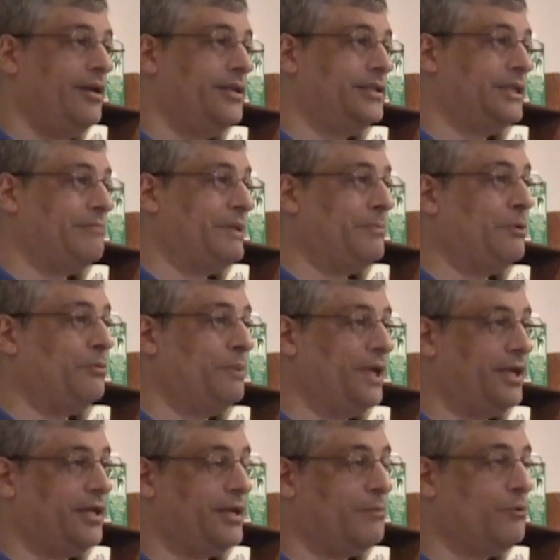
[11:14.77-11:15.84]
Some people
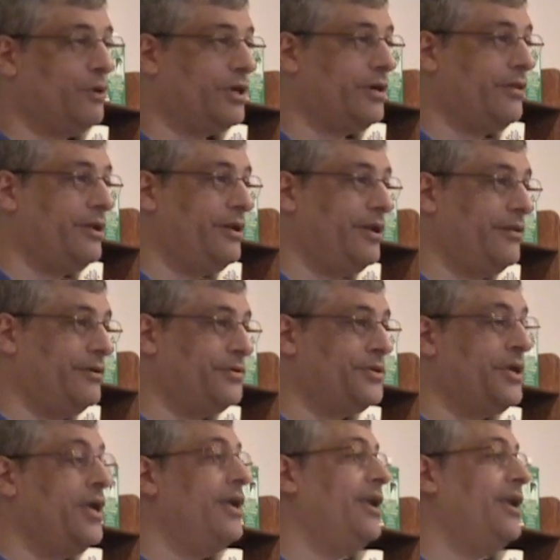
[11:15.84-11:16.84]
pick it up quicker than others.